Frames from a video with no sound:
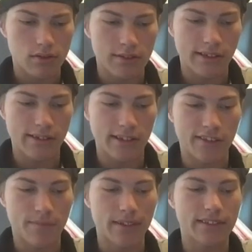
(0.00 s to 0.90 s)
Says
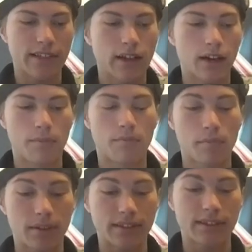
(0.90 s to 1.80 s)
let's mix it up,
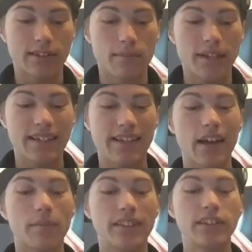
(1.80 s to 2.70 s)
but this isn't mixing
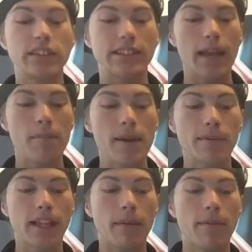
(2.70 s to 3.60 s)
it up. These are the same
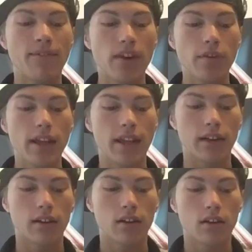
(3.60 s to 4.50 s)
people that have been
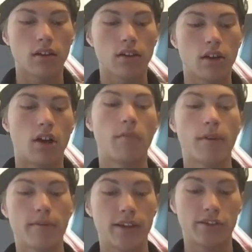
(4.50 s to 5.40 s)
feuding. Oh,
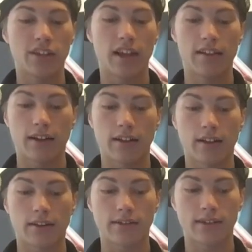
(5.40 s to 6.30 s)
maybe he's saying that
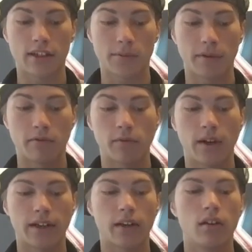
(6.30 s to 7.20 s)
in disgust, but we'll
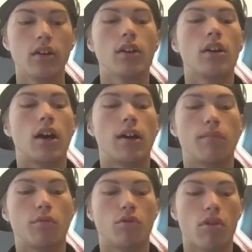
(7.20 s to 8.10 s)
find out.
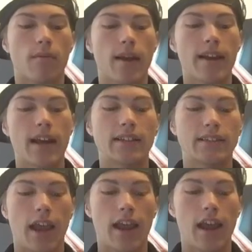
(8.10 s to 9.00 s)
Laura Van Ness,
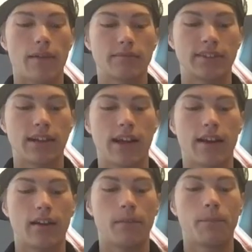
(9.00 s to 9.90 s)
KM,
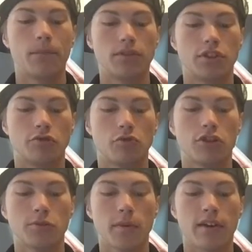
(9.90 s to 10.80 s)
Sienna versus
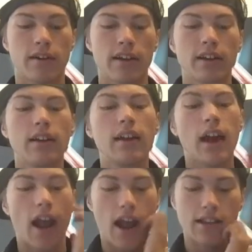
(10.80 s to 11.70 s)
Rosemary,
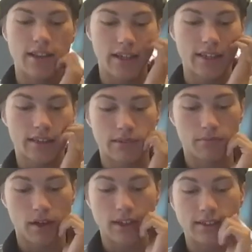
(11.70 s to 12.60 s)
Allie,
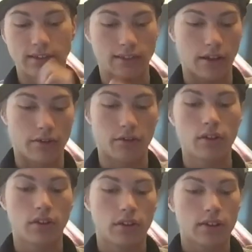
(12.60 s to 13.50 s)
and Braxton Sutter.
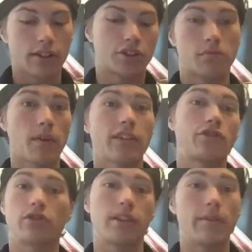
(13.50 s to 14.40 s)
This
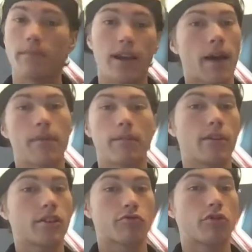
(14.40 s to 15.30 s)
match shouldn't even be happening
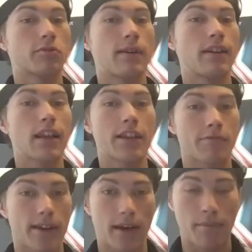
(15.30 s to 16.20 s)
because Rosemary last
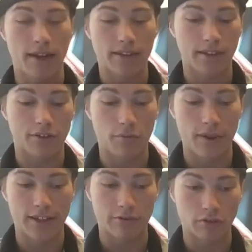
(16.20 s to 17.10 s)
week got pinned in 2
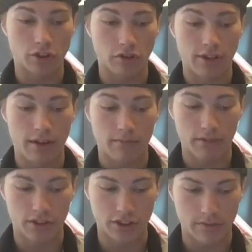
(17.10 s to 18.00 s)
minutes, which shows how
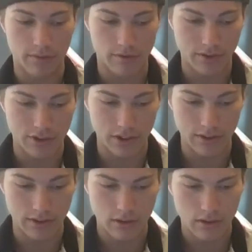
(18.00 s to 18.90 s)
legit of a threat she
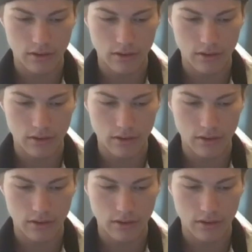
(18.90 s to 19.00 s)
is.